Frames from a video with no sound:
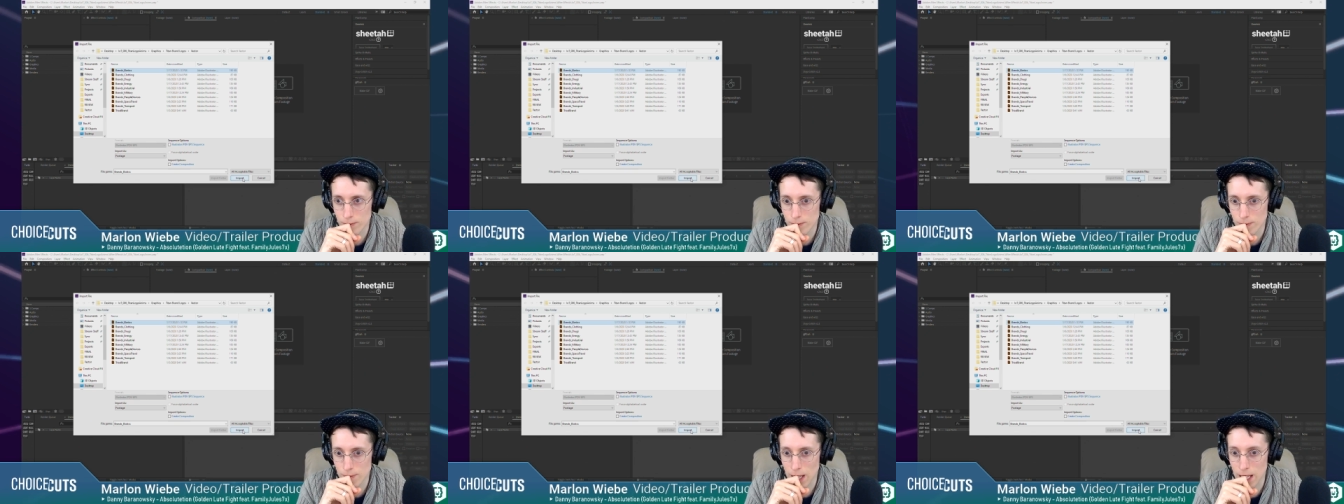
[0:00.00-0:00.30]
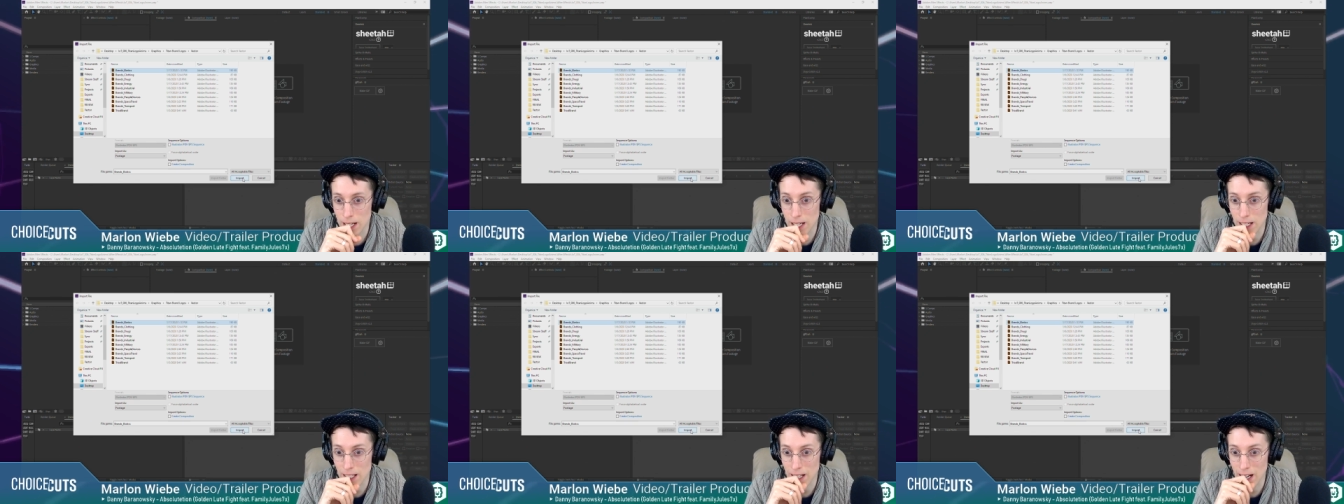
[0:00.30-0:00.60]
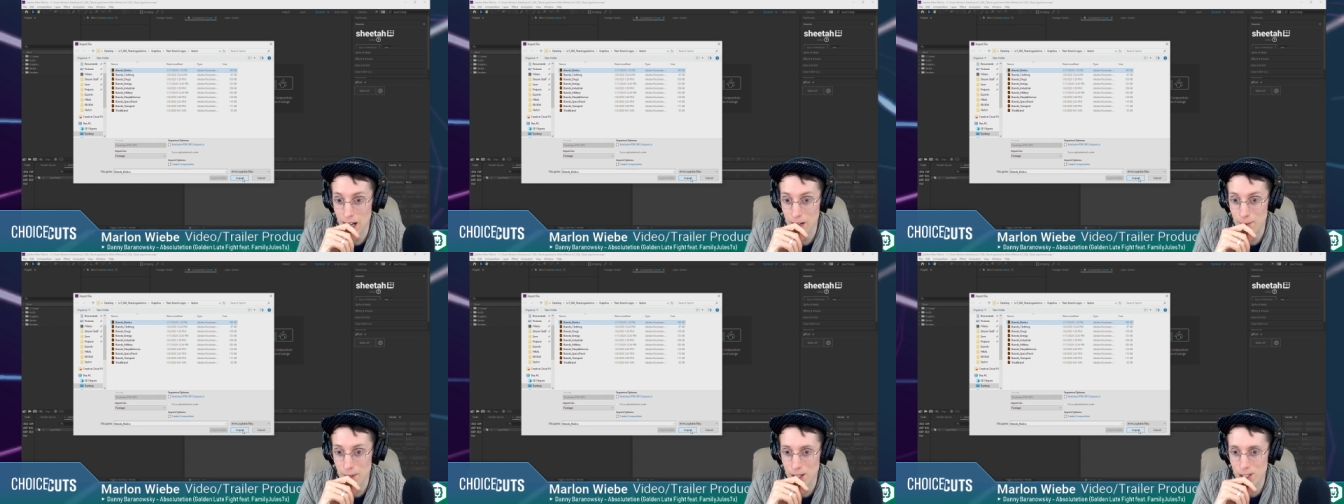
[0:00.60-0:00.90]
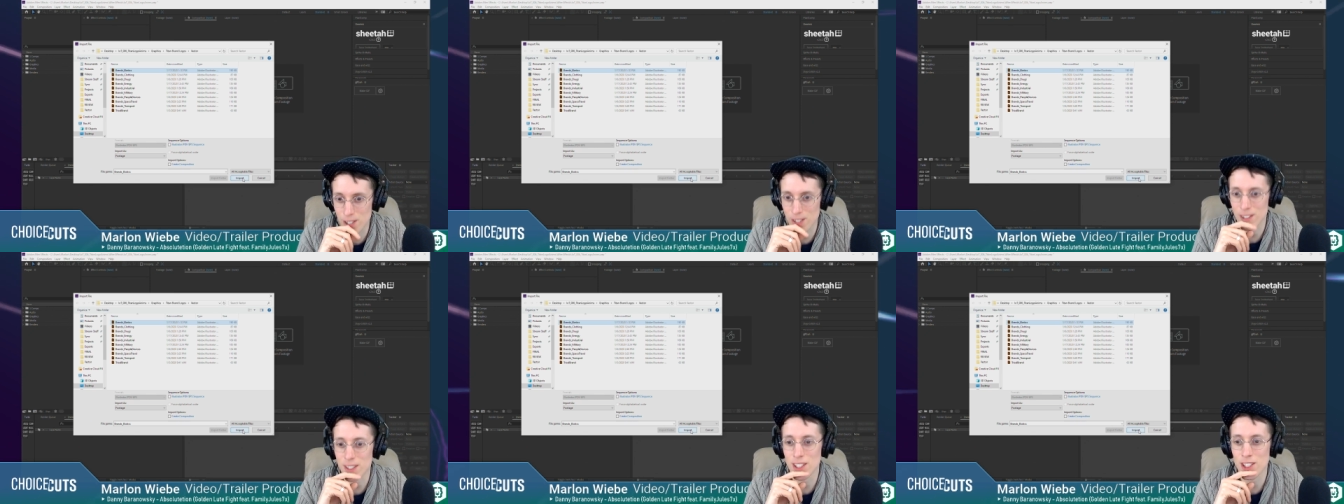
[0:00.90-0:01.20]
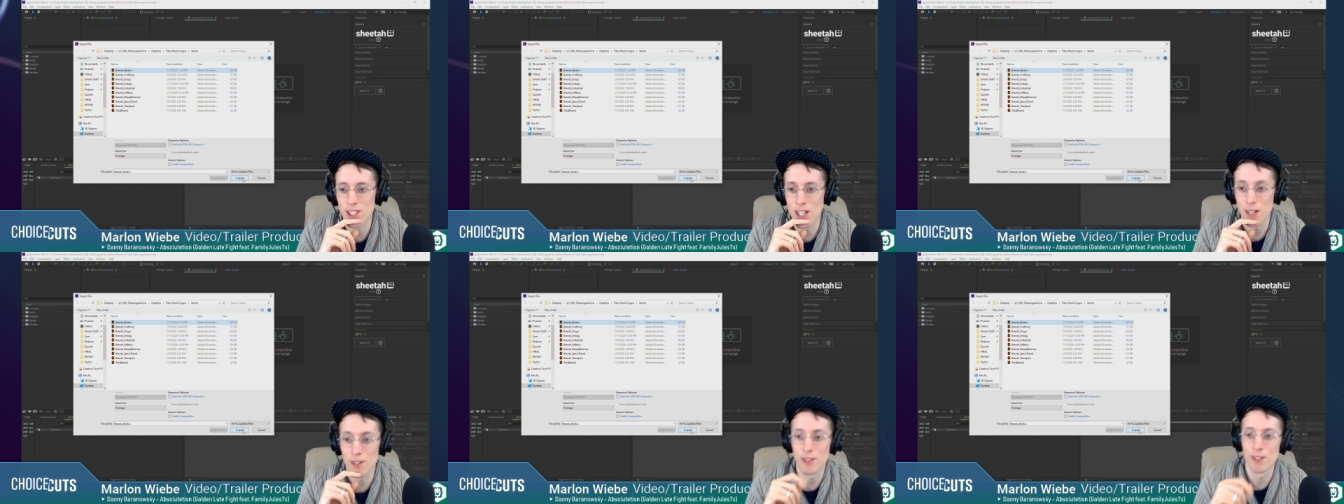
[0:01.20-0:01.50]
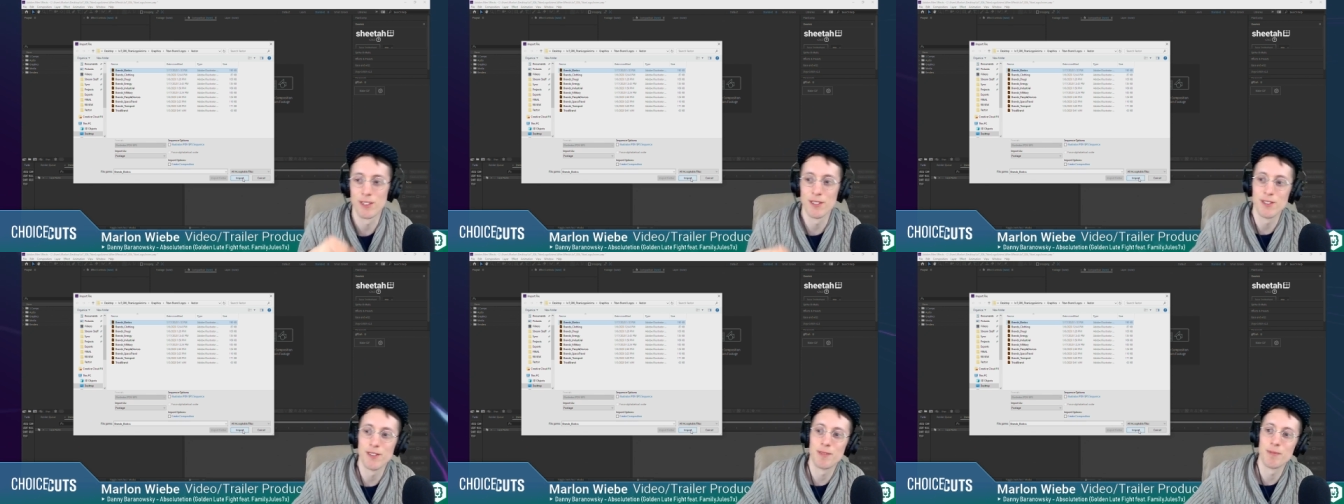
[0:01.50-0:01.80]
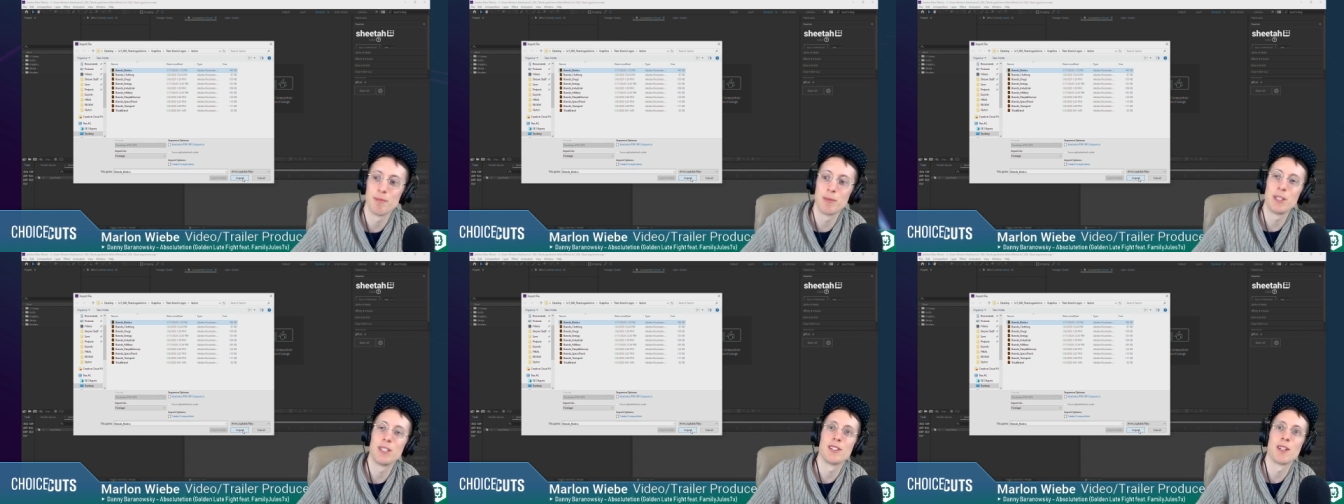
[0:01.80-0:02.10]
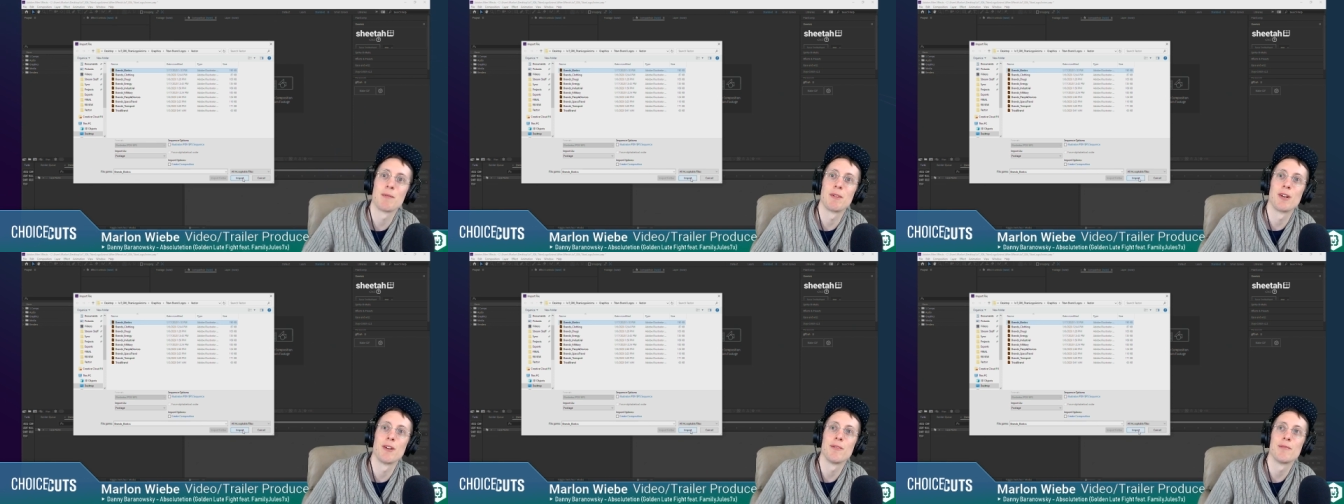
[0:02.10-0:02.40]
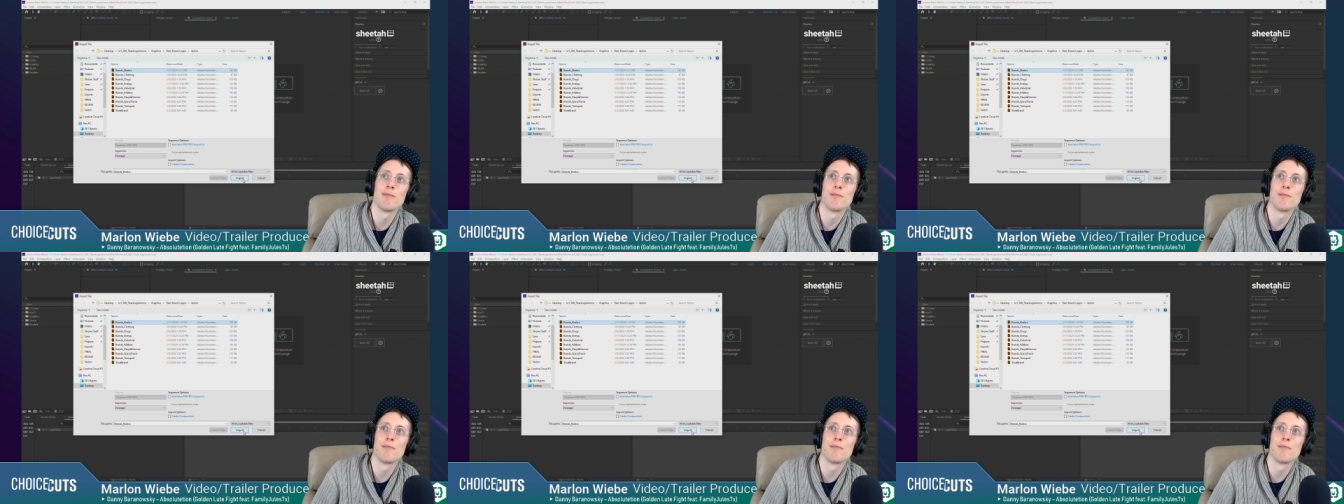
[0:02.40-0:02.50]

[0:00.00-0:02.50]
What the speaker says: editing and animation in general, please let me know.